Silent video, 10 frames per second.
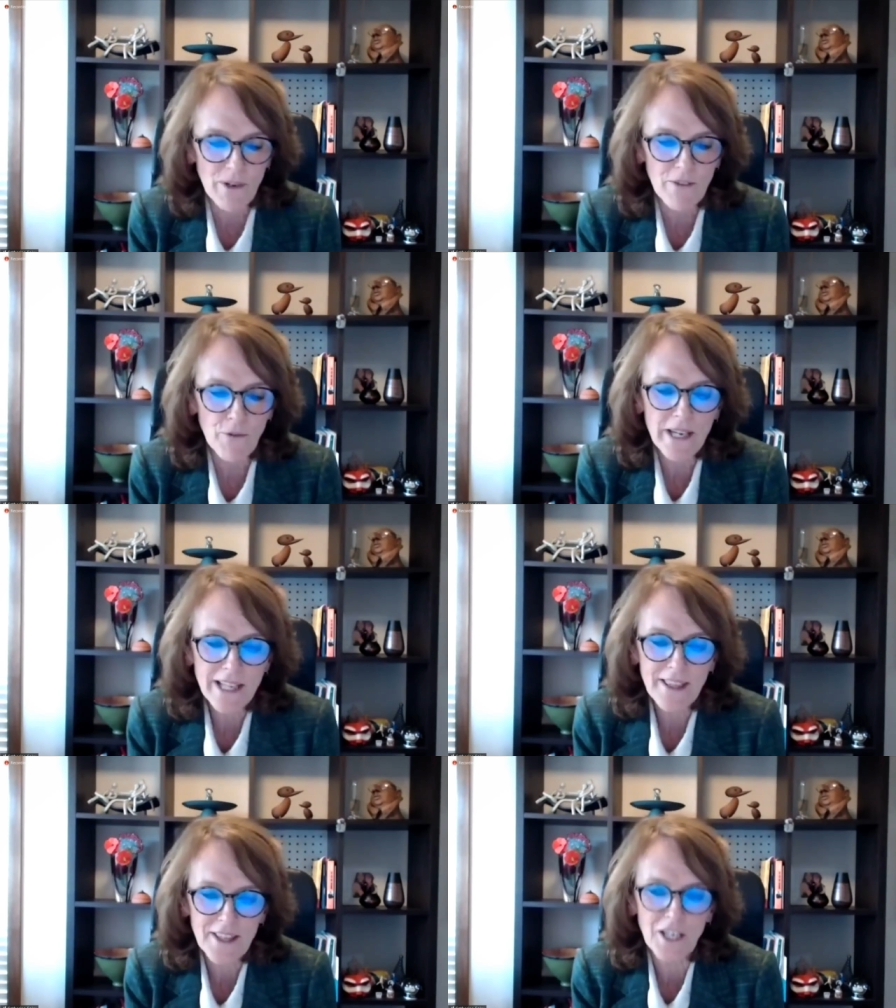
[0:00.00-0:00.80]
if
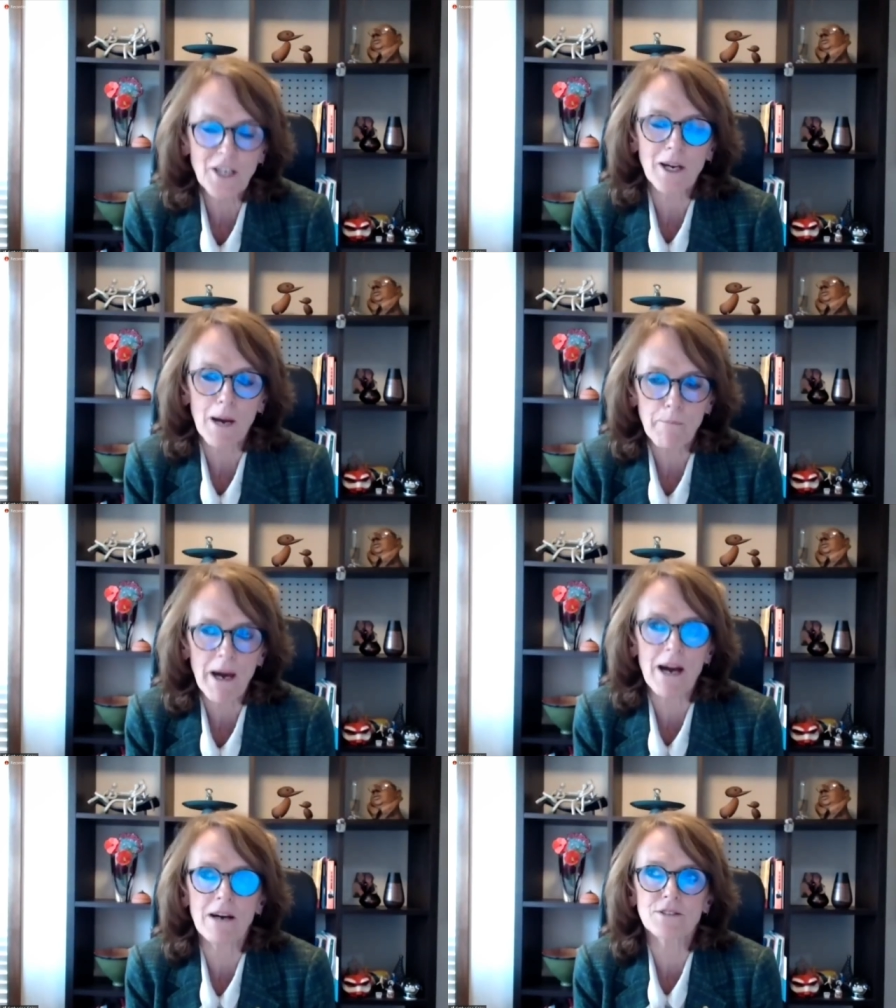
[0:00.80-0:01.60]
we think
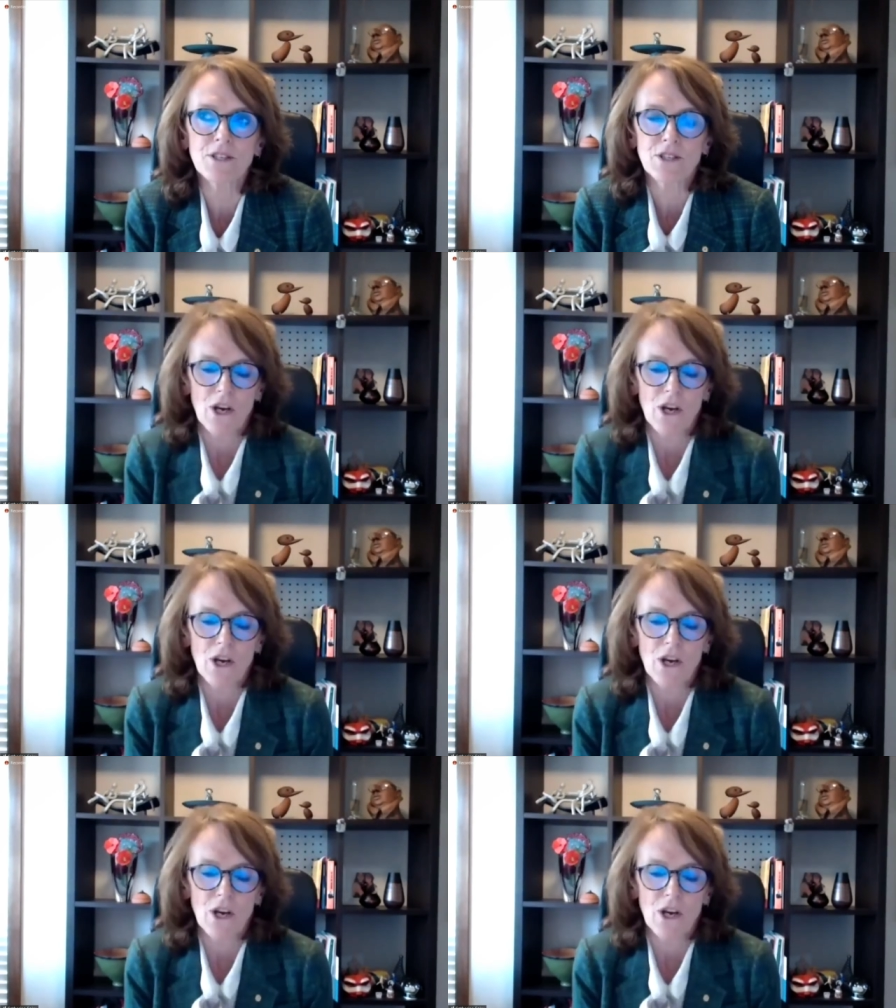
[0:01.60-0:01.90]
about